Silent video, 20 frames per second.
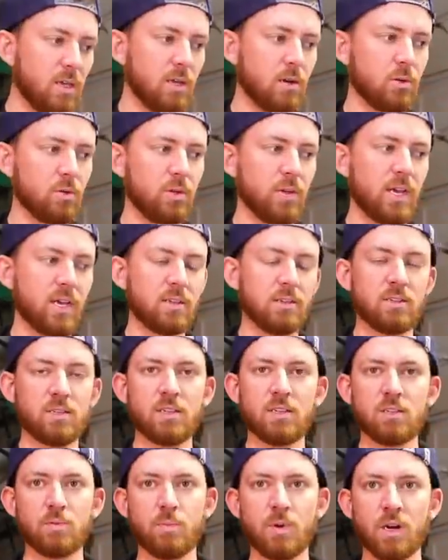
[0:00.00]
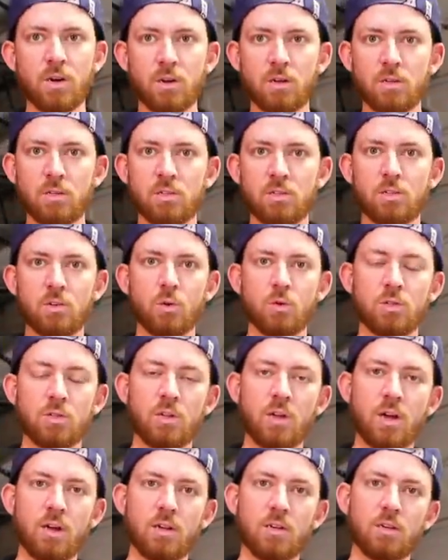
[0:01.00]
It only has 6 bearings, so it's
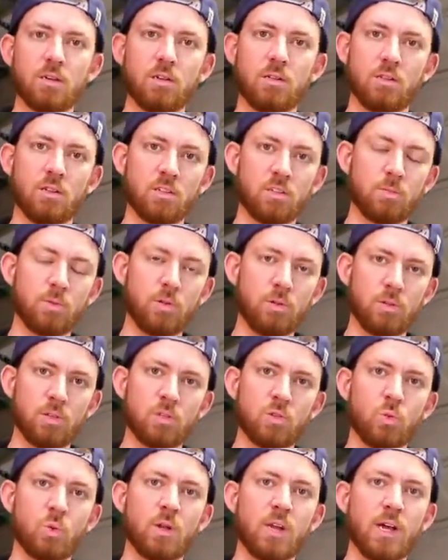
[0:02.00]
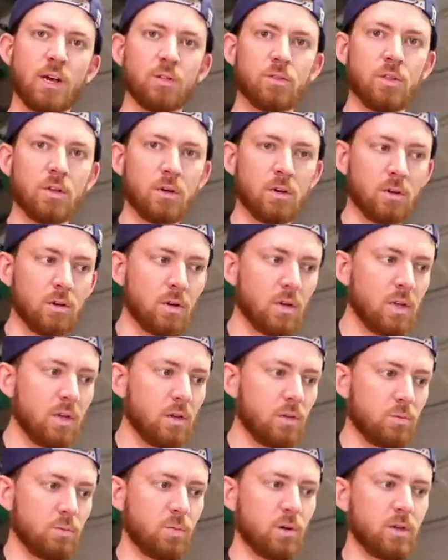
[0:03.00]
not the smoothest one out there,
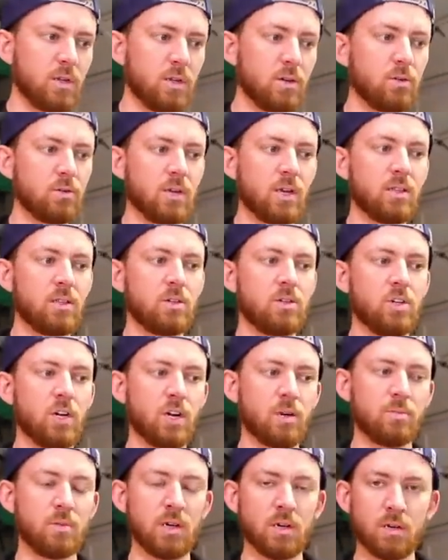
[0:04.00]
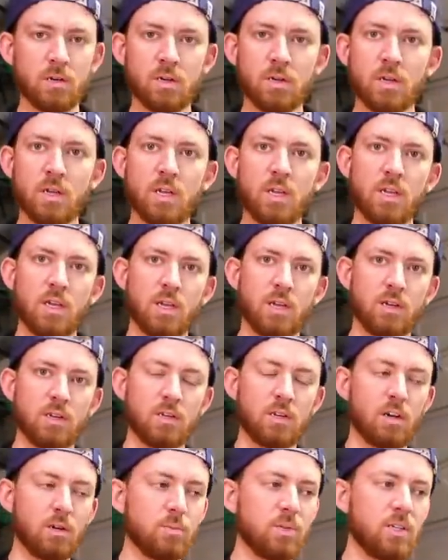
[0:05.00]
but it'll get the job done, and
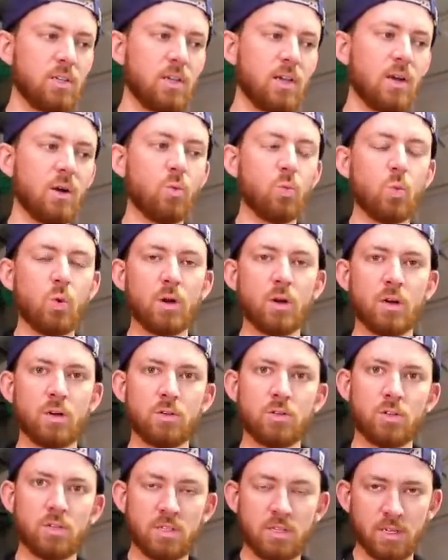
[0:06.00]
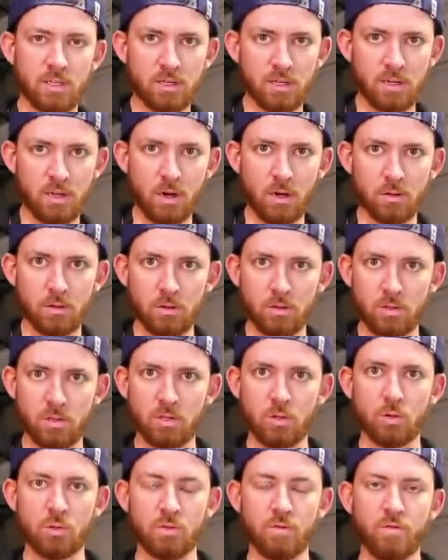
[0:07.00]
it comes in at $160,
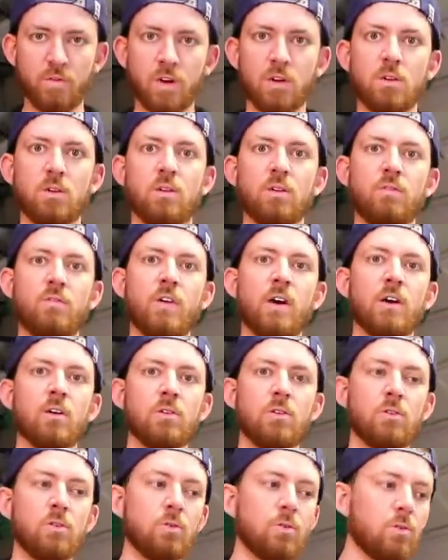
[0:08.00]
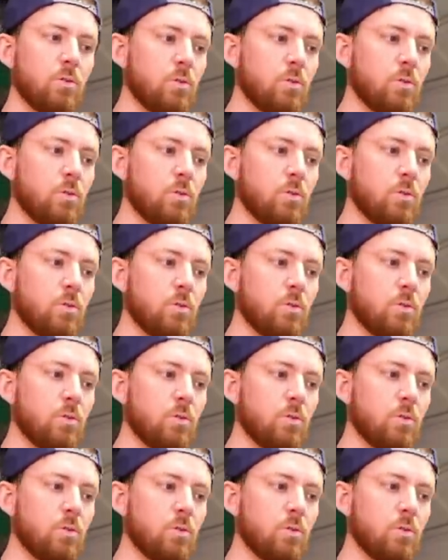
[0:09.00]
so it's a very good value.